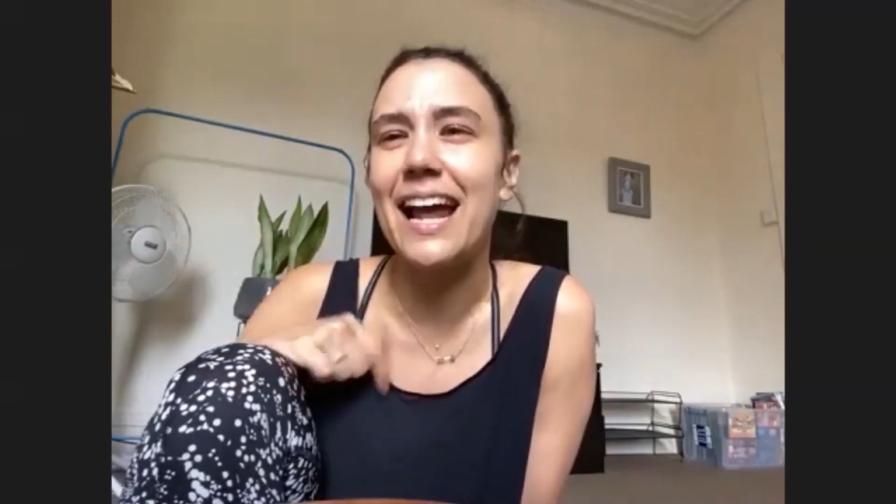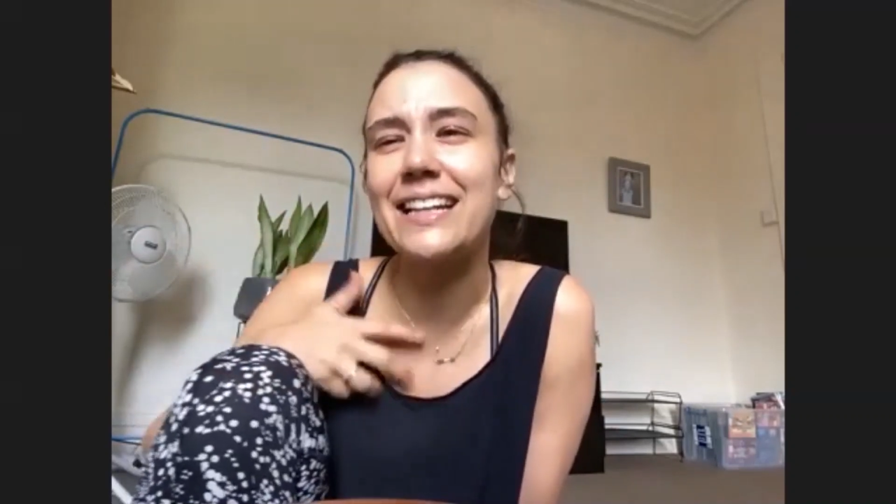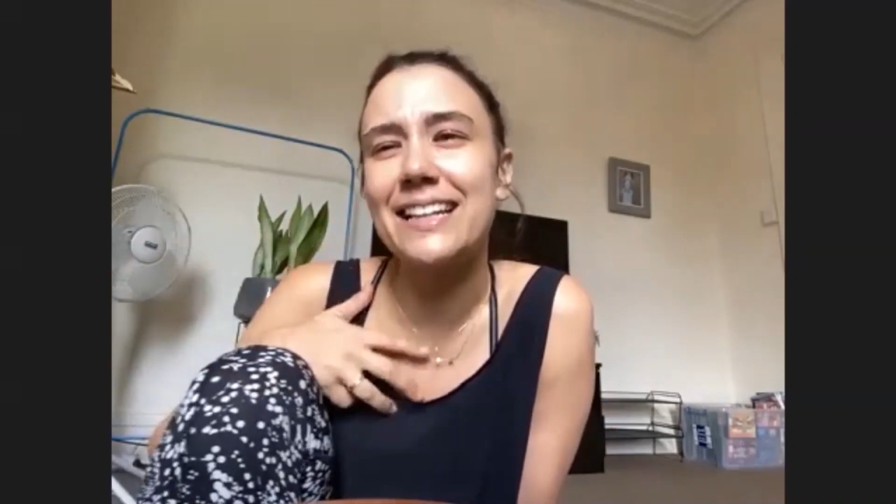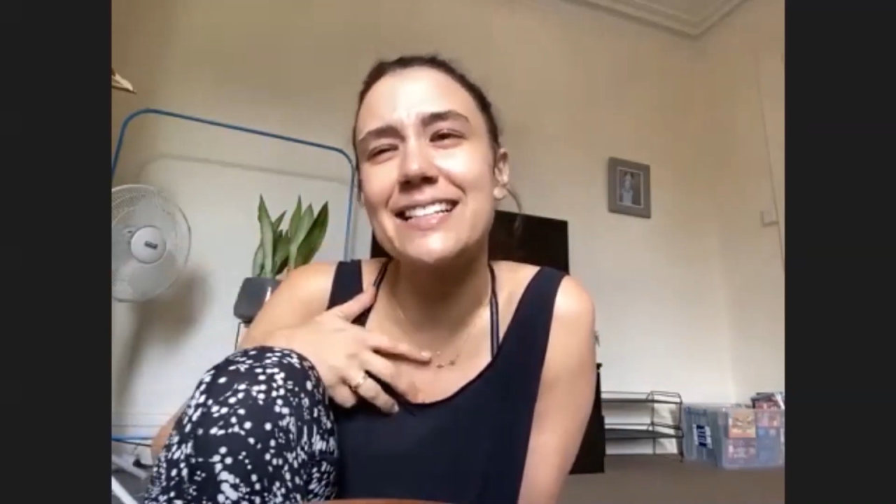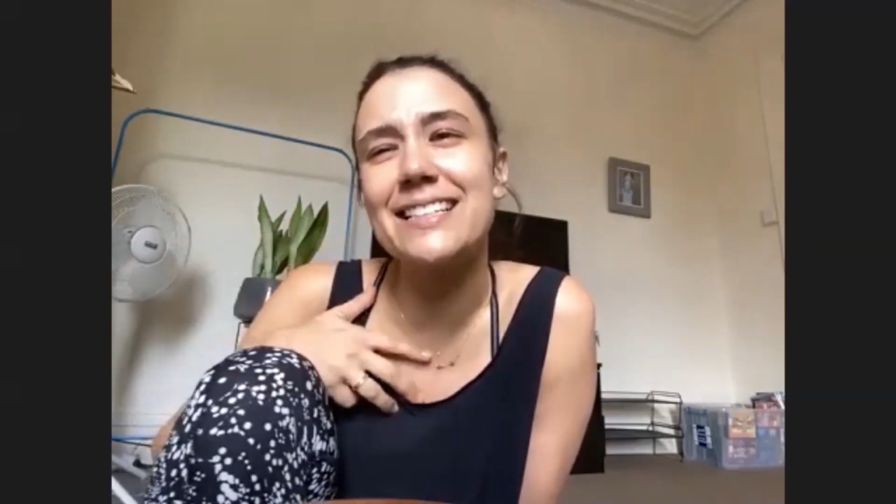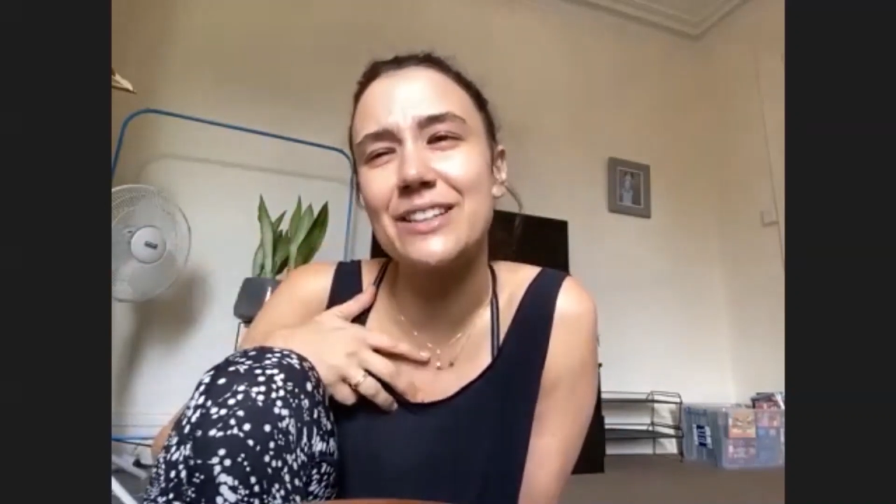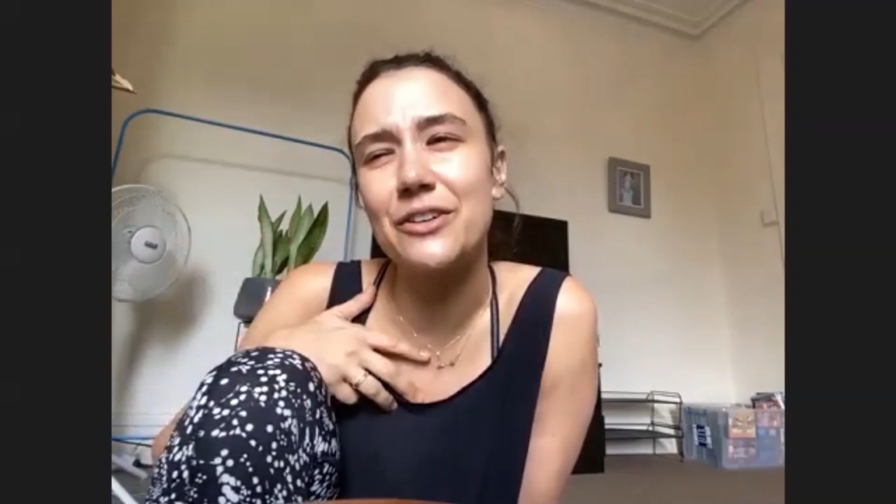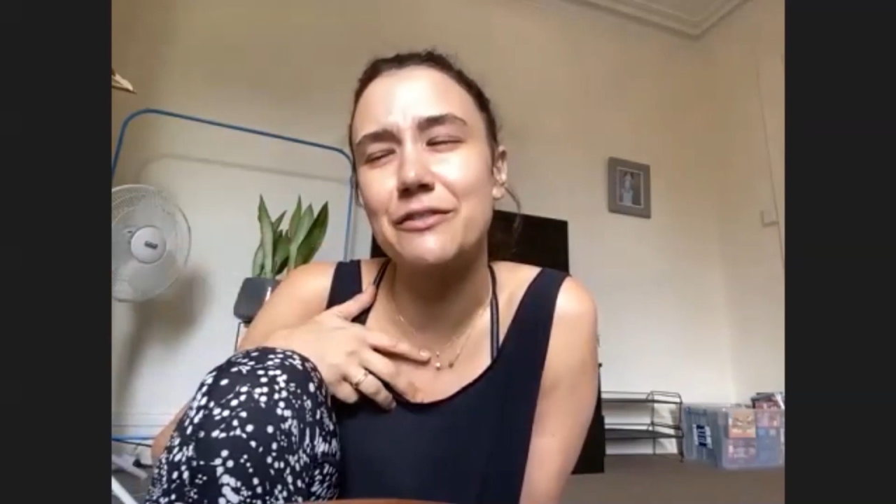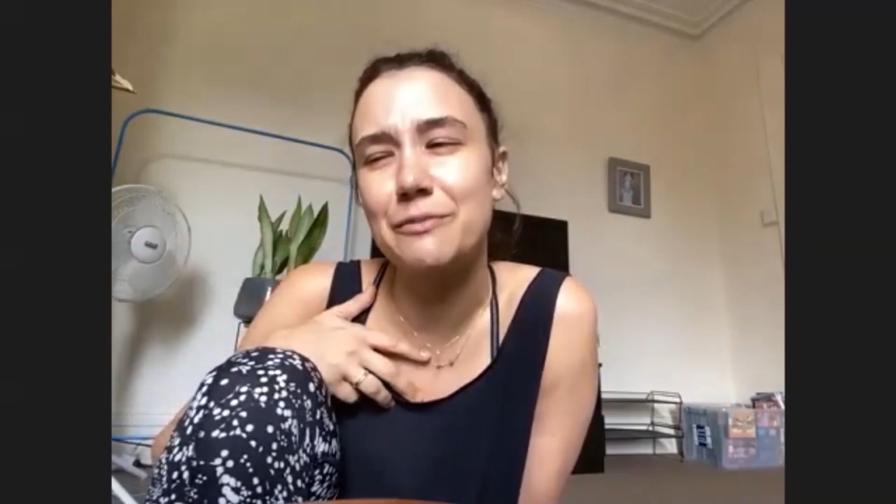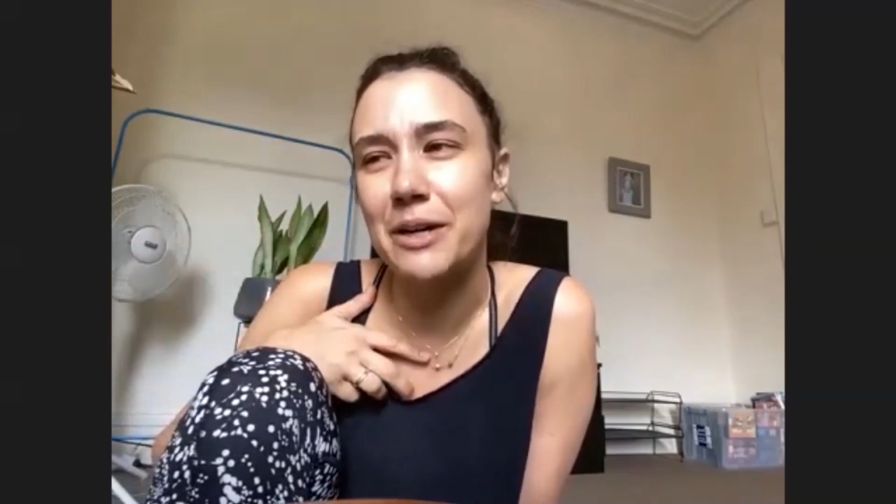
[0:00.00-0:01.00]
and it is a
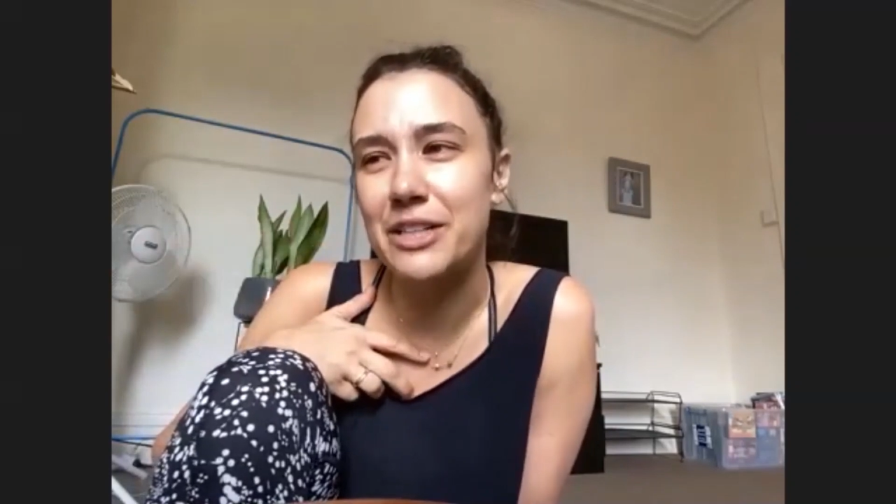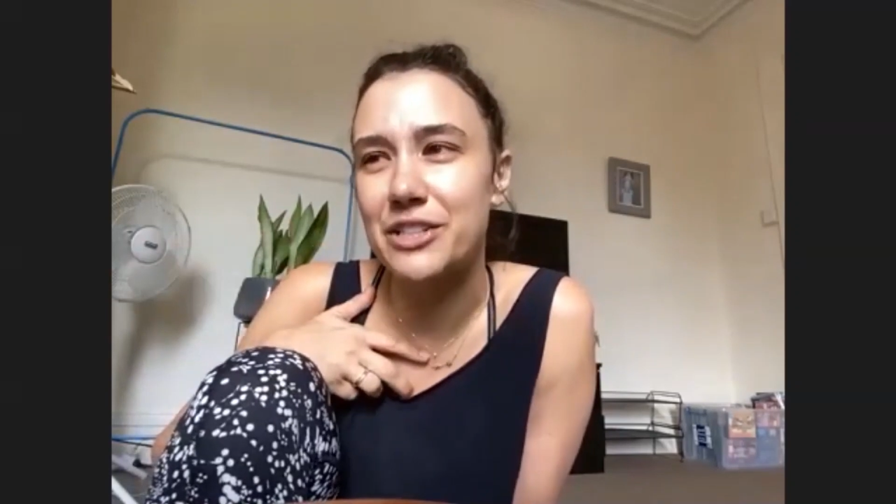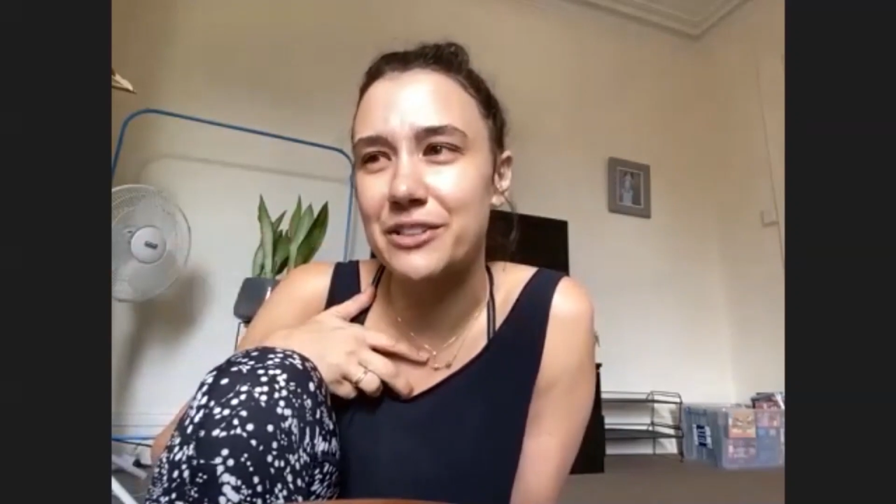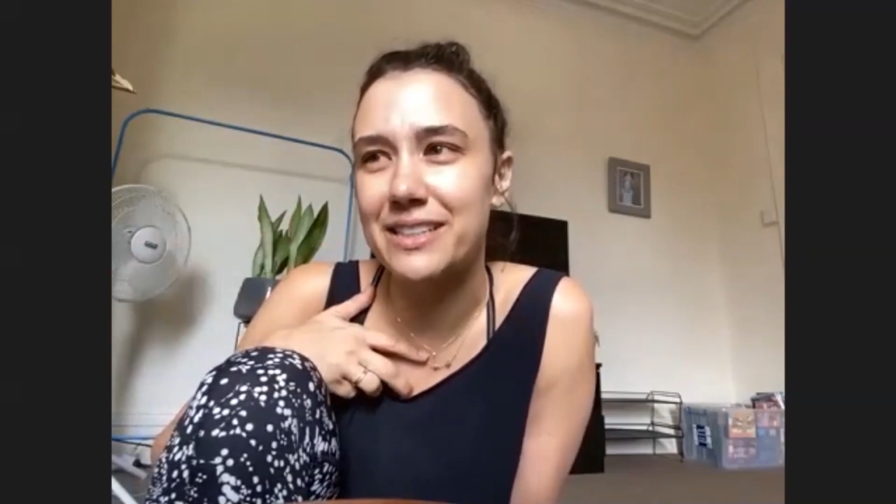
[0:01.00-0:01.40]
lot of pressure.